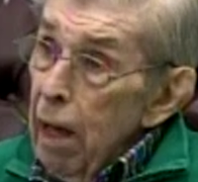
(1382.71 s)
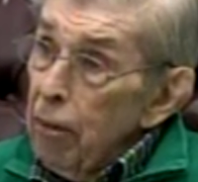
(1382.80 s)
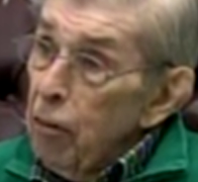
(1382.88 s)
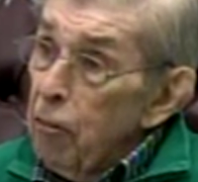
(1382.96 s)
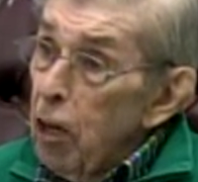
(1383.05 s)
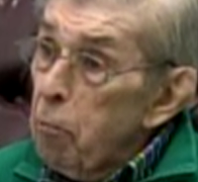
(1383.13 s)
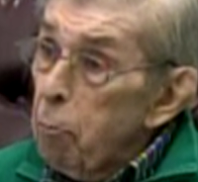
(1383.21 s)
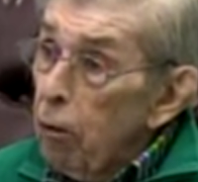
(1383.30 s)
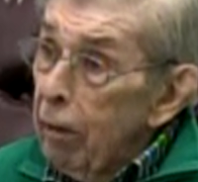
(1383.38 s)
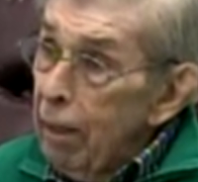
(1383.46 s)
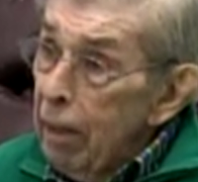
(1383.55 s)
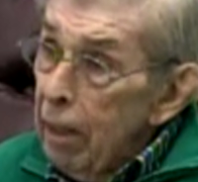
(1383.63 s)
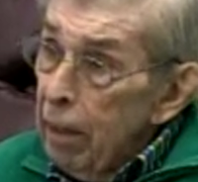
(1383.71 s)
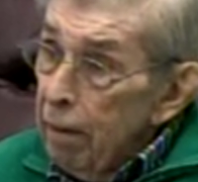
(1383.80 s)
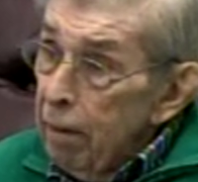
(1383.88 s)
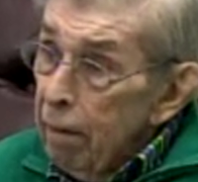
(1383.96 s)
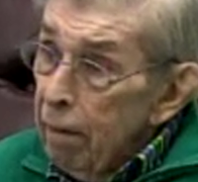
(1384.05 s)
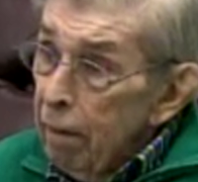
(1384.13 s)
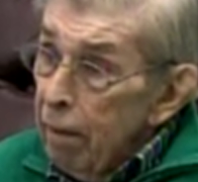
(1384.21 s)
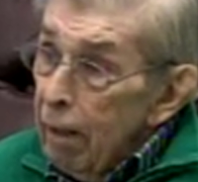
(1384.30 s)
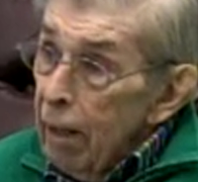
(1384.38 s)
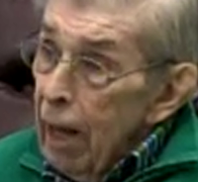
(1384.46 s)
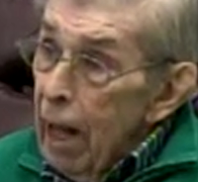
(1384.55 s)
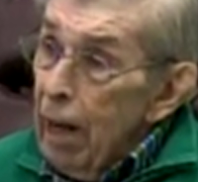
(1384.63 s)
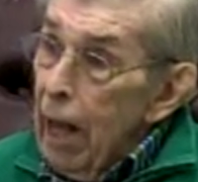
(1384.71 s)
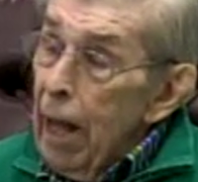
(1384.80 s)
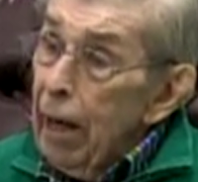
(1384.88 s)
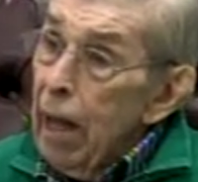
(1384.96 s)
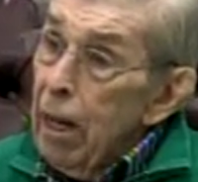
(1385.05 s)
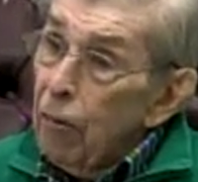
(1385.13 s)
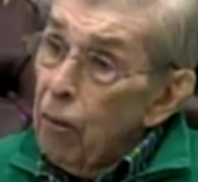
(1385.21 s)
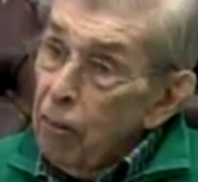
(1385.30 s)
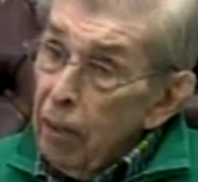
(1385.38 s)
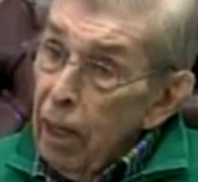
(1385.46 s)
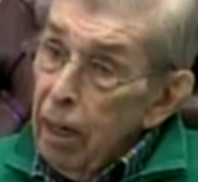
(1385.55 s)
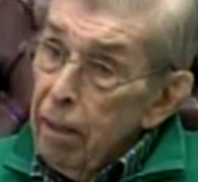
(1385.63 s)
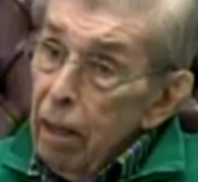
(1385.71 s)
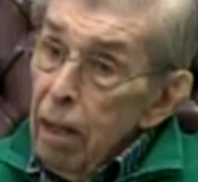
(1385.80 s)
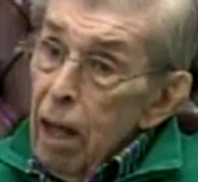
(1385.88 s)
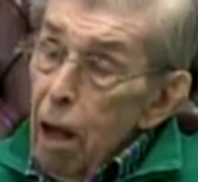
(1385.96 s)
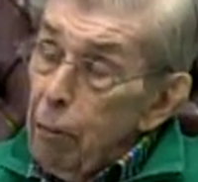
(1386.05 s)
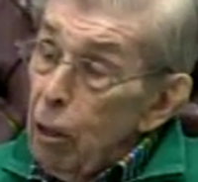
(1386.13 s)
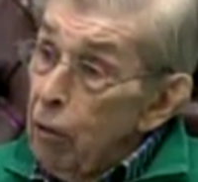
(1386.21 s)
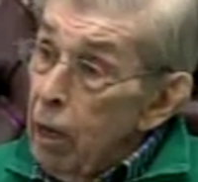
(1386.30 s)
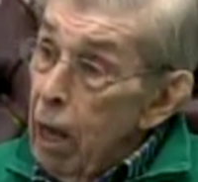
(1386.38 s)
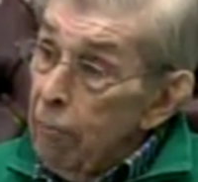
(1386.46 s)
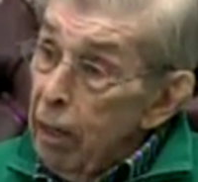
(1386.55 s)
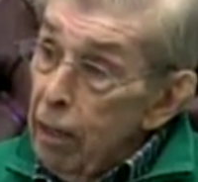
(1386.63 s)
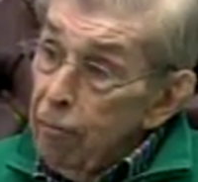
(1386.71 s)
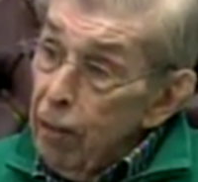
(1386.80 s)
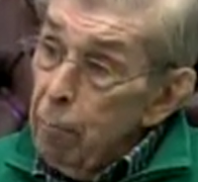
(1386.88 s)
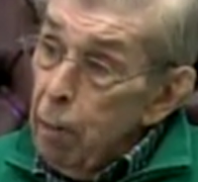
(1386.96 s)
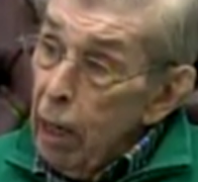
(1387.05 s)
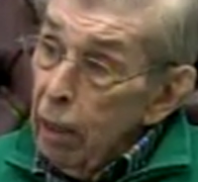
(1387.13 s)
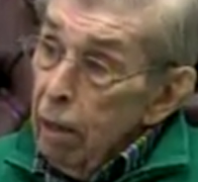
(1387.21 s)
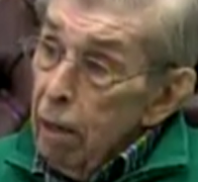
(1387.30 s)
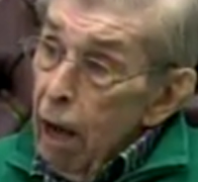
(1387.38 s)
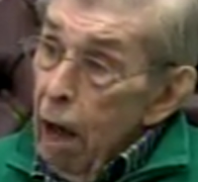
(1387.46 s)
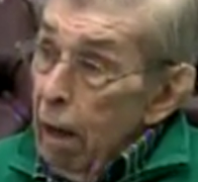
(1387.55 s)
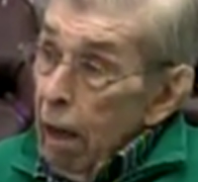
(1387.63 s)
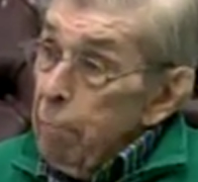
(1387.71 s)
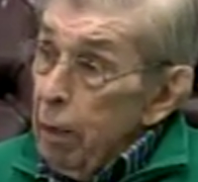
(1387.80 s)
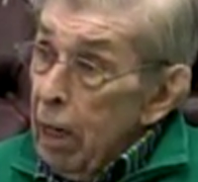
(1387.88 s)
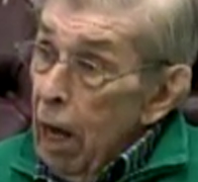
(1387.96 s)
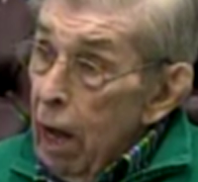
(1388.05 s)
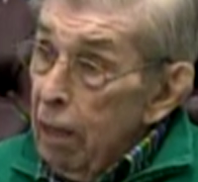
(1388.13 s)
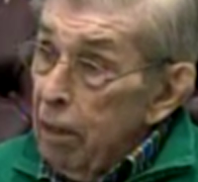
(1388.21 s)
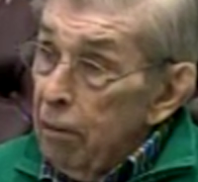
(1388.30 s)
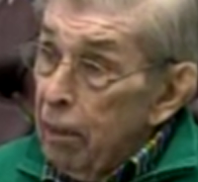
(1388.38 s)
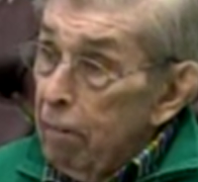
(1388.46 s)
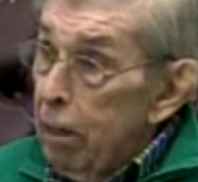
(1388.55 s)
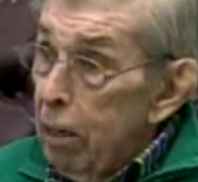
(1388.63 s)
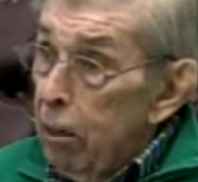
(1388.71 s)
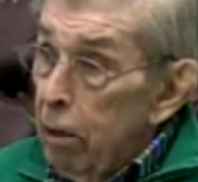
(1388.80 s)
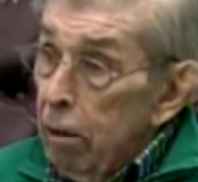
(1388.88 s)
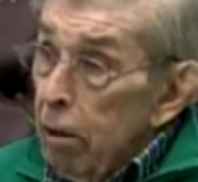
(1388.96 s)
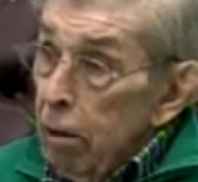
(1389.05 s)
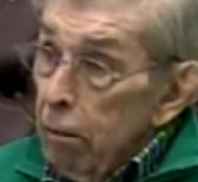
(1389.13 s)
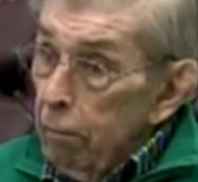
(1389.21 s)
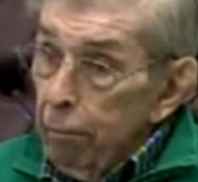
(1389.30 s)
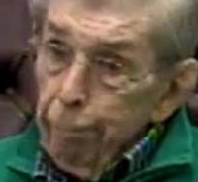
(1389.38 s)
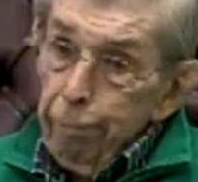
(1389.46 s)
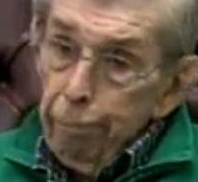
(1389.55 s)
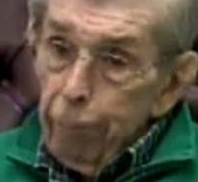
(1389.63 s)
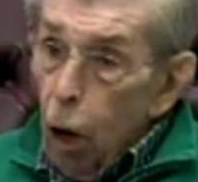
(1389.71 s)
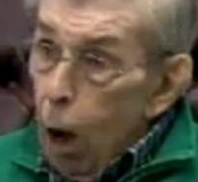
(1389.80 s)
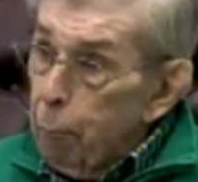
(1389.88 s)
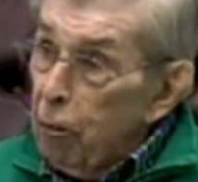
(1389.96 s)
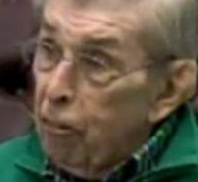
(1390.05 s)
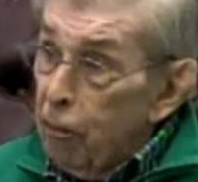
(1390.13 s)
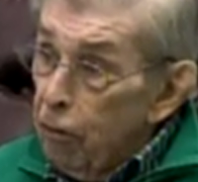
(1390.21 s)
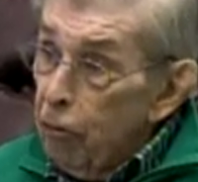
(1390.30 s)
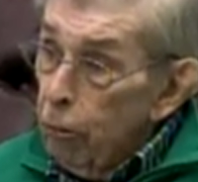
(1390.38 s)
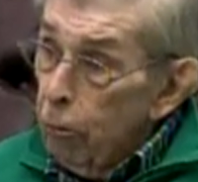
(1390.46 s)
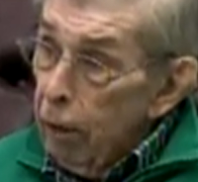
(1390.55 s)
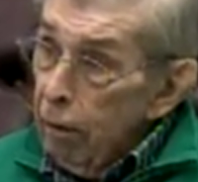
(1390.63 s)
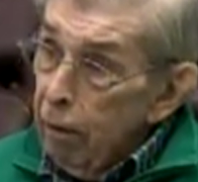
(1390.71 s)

is desperately needed. And I understand. I mean, do you have any feedback? I mean, is there any opposition to it?